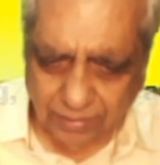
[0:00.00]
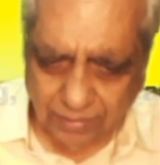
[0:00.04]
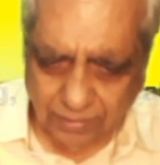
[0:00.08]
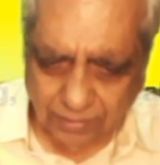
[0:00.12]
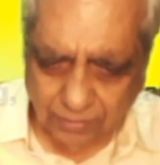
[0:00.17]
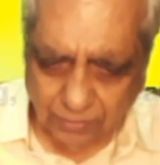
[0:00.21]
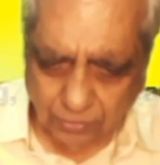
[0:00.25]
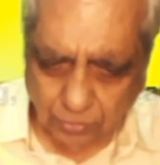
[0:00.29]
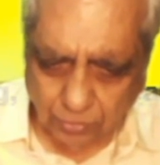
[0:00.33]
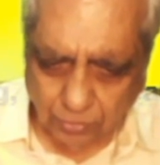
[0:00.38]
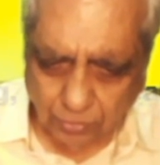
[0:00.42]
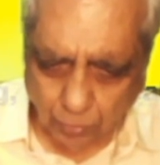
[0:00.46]

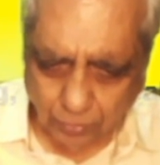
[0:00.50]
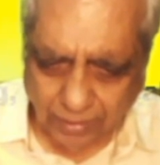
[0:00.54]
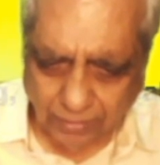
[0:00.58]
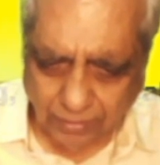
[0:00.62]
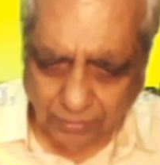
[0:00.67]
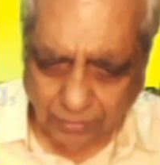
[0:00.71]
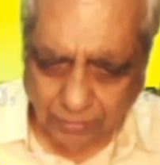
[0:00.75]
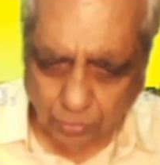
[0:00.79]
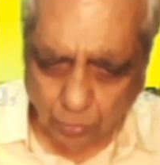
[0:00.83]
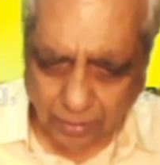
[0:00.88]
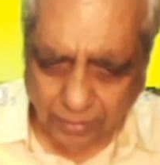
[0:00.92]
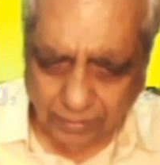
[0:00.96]
so that
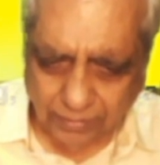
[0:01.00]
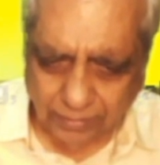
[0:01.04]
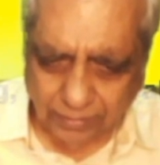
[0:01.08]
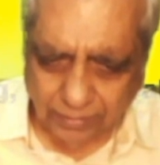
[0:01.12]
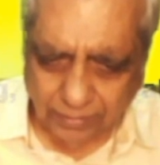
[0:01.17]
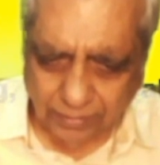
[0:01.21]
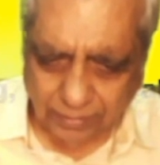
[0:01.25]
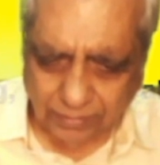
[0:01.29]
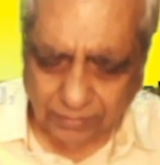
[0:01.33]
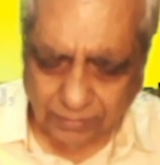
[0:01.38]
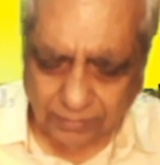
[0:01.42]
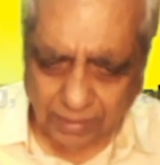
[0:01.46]
you
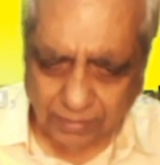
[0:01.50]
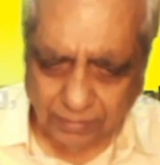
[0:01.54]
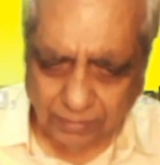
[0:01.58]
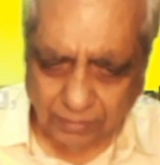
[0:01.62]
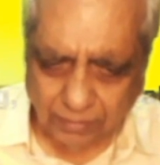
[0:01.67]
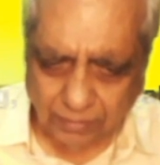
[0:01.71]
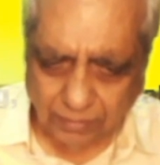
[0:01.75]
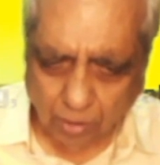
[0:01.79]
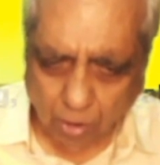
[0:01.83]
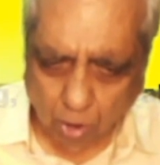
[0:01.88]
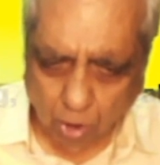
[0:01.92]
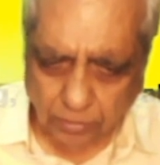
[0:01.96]
understand
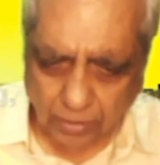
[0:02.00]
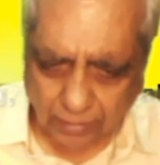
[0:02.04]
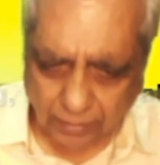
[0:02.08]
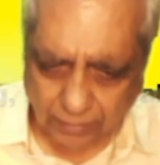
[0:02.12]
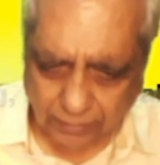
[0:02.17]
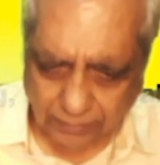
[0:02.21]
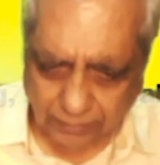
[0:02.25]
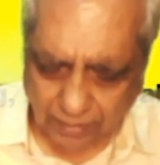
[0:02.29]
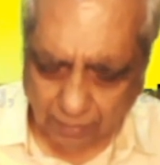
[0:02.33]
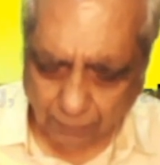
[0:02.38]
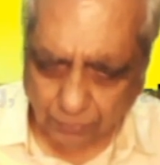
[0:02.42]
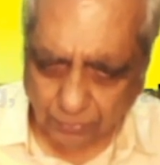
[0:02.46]
all the
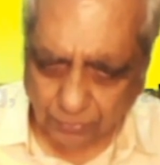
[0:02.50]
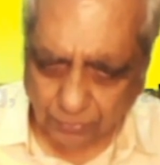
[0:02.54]
concepts.